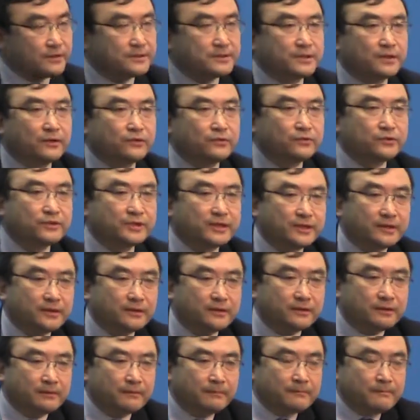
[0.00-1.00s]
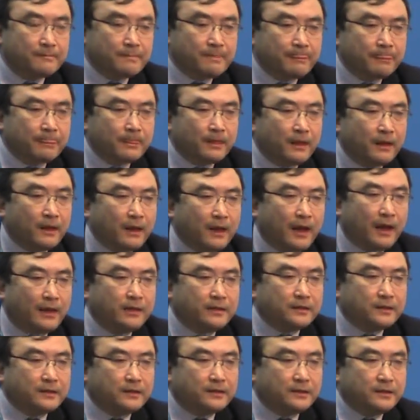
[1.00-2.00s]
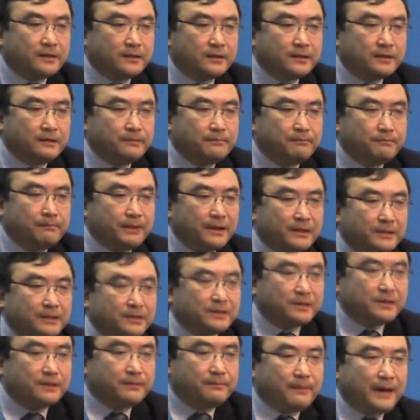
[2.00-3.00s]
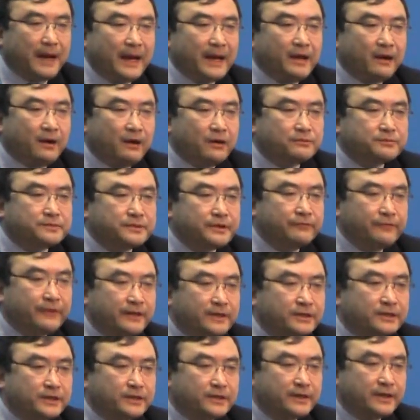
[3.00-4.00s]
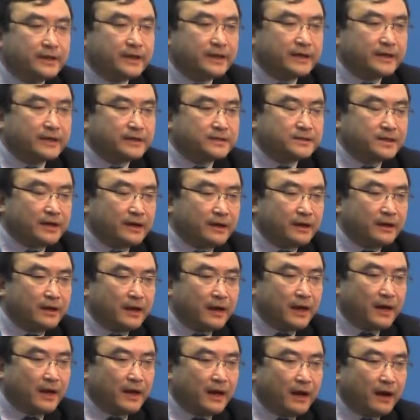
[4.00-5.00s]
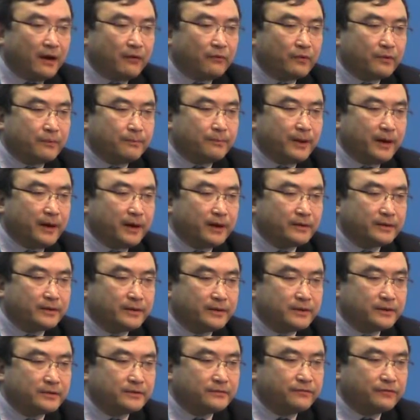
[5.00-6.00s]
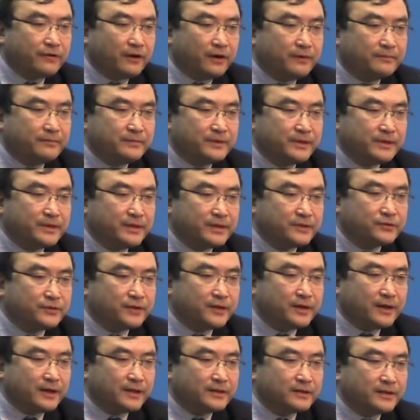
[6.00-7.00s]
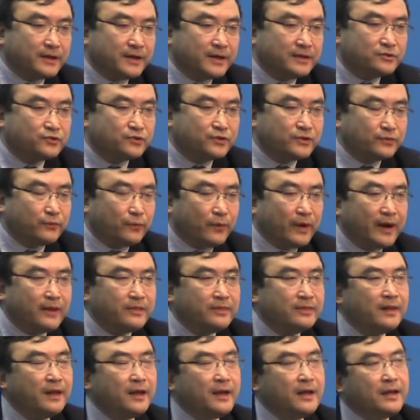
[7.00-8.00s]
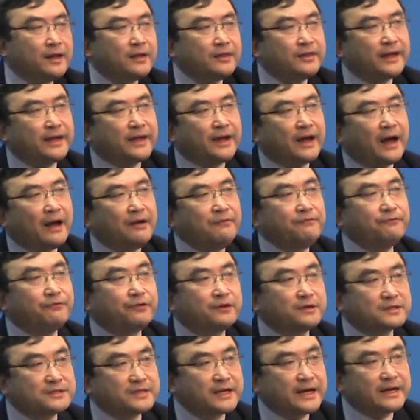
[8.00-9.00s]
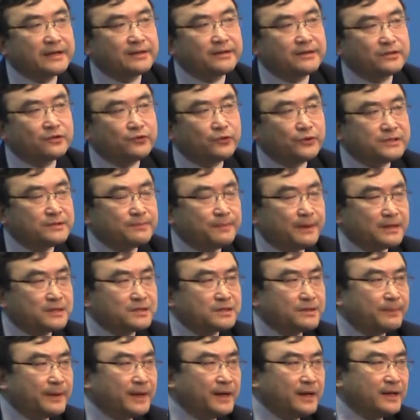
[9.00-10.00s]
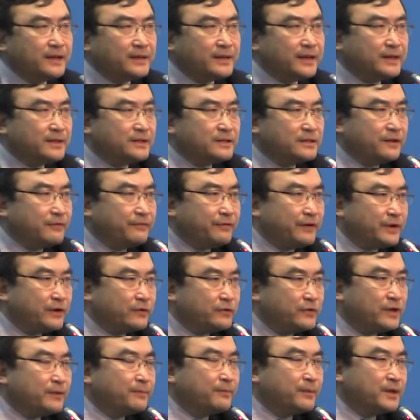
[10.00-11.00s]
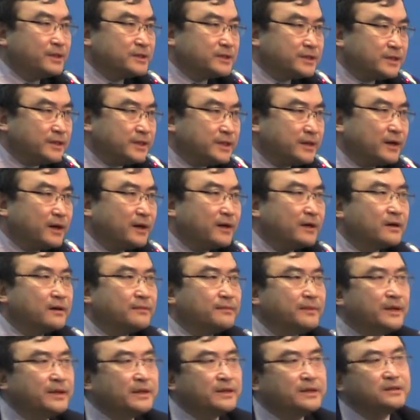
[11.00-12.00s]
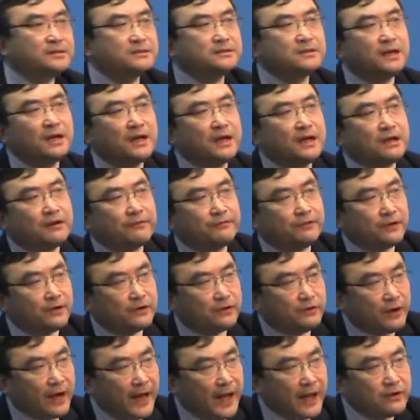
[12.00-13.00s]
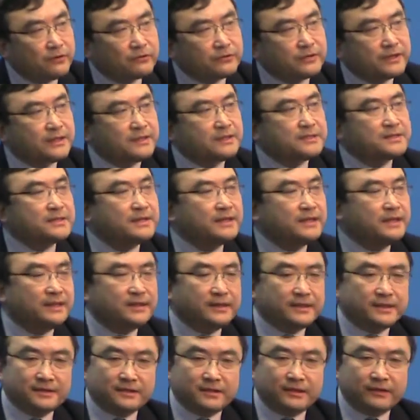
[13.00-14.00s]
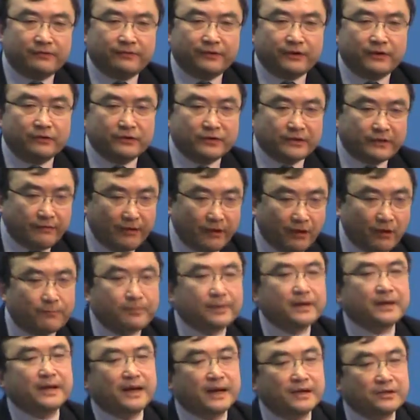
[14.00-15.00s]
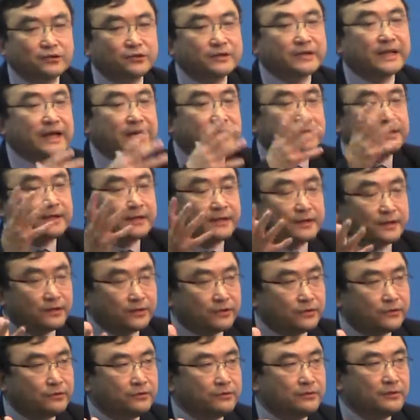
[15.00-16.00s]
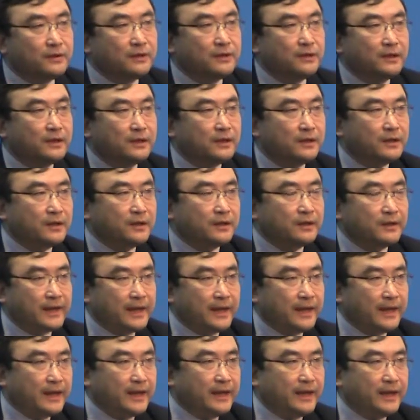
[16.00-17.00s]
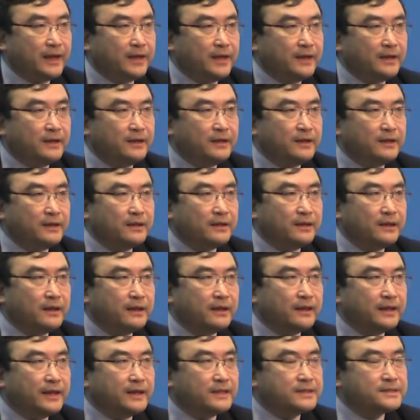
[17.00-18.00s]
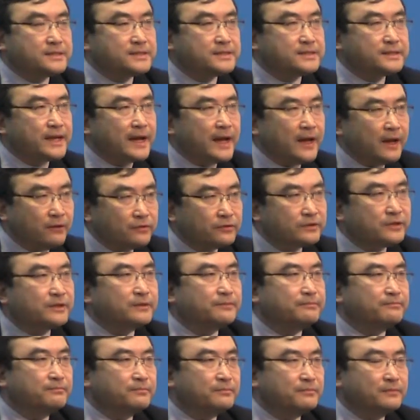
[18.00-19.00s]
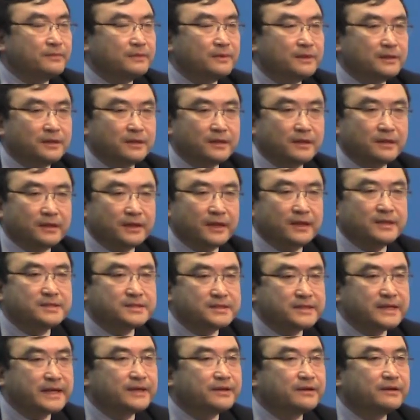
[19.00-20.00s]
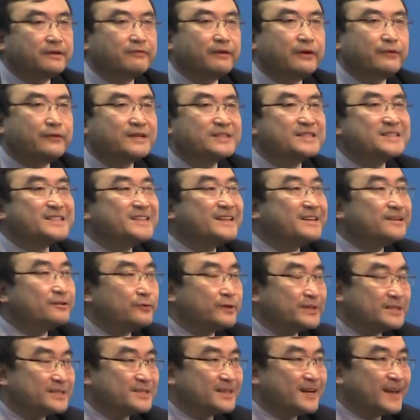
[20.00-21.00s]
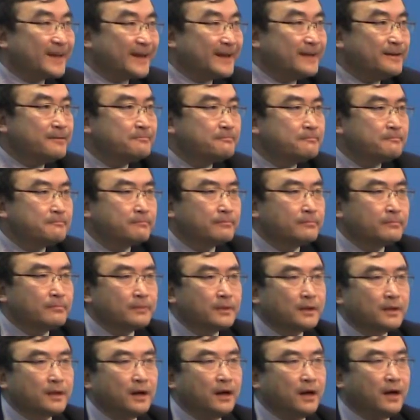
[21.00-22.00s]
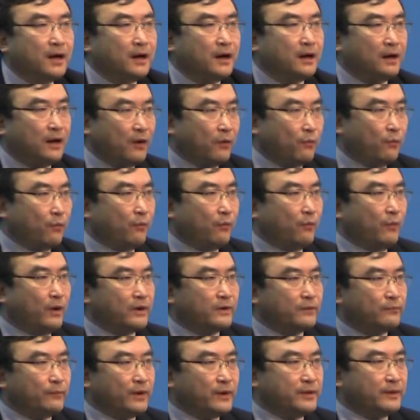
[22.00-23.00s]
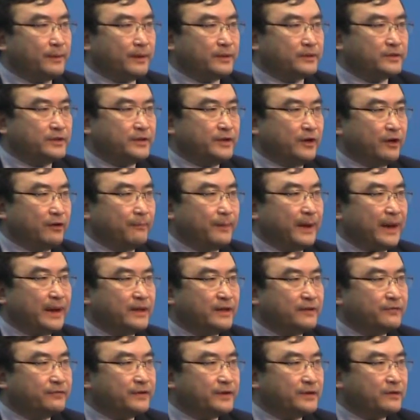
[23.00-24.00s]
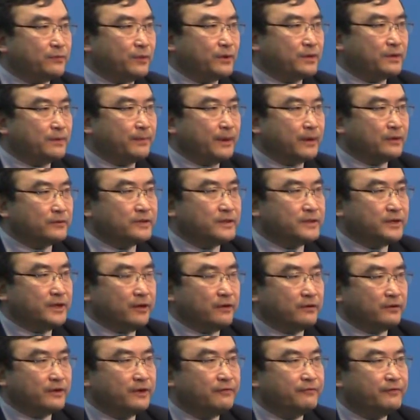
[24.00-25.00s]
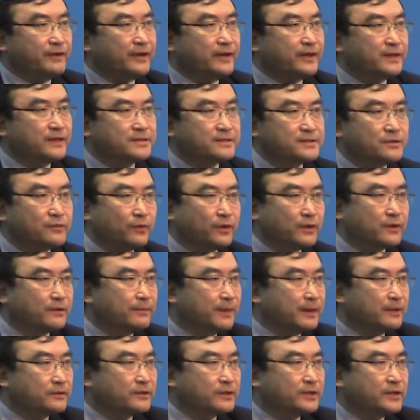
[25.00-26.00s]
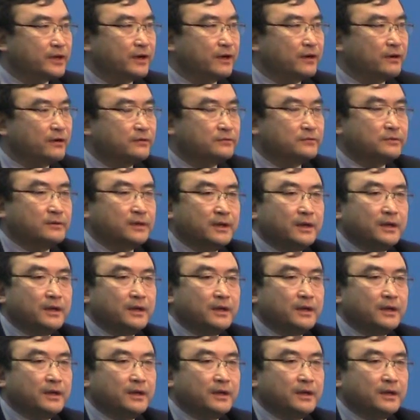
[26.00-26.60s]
solution. And but my observation is our partners from industrialized countries, one, they emphasize the responsibilities for emerging economies, for LDCs, for developing countries as a whole. They seldom consider very seriously what about your benefit, what about your convenience, what about your